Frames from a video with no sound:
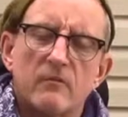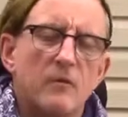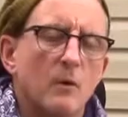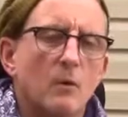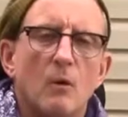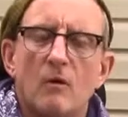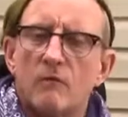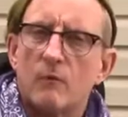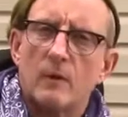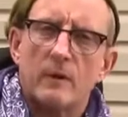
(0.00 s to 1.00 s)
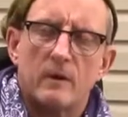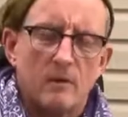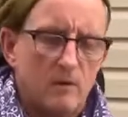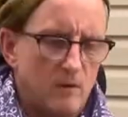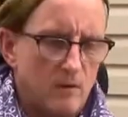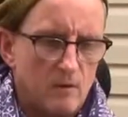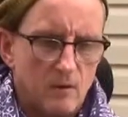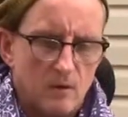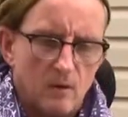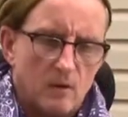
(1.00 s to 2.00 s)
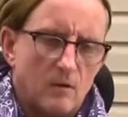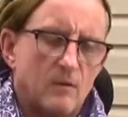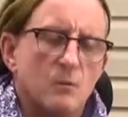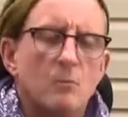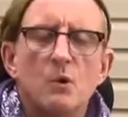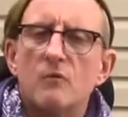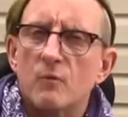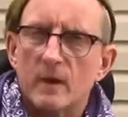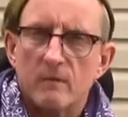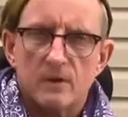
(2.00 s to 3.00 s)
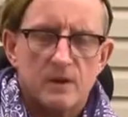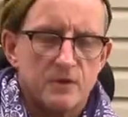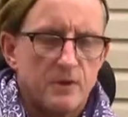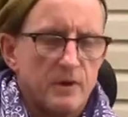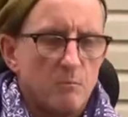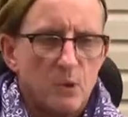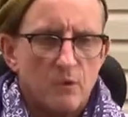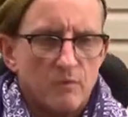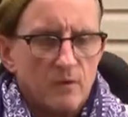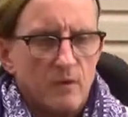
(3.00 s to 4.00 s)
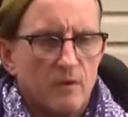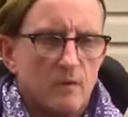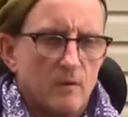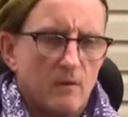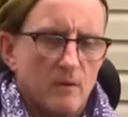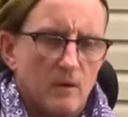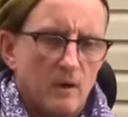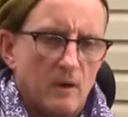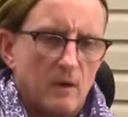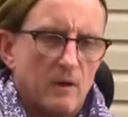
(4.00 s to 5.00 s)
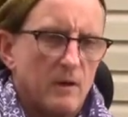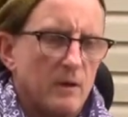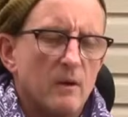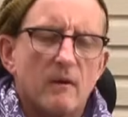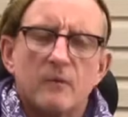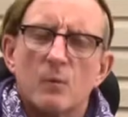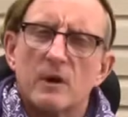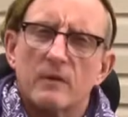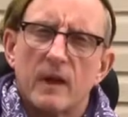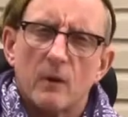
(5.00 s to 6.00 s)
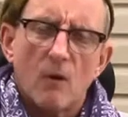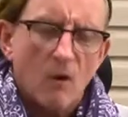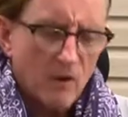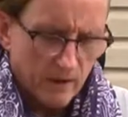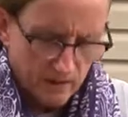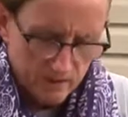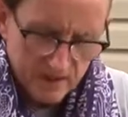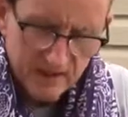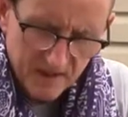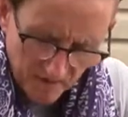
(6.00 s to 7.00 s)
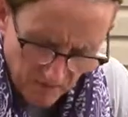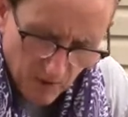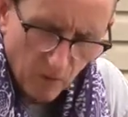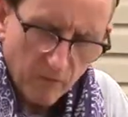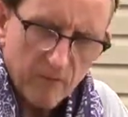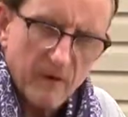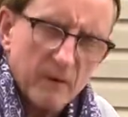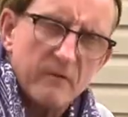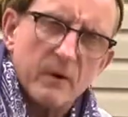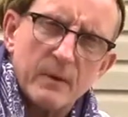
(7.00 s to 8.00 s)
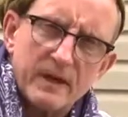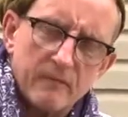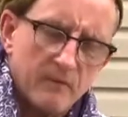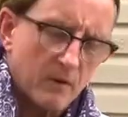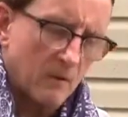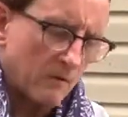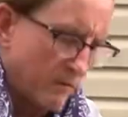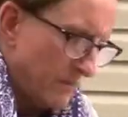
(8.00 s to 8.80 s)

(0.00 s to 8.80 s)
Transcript: the phone call for you. They'll move whatever it is you need moved. And you don't have to work that hard. It's difficult, very, very difficult.